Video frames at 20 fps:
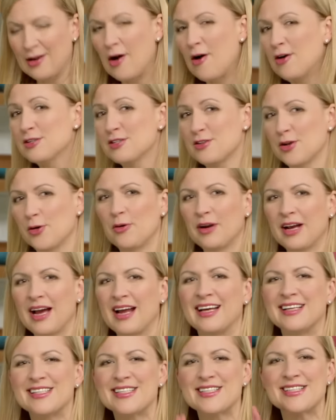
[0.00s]
and also
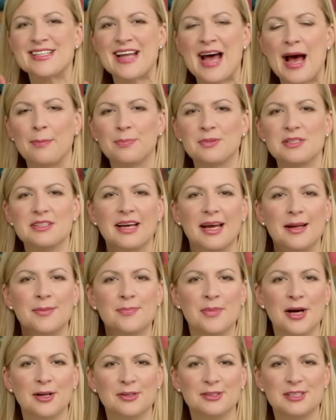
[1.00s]
kind of snaps
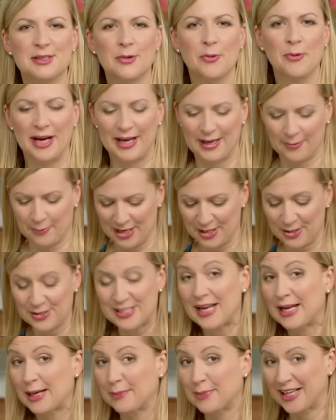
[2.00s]
and melts away when you
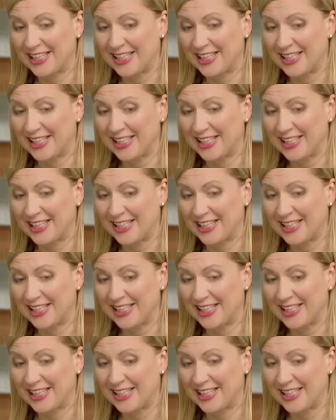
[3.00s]
take a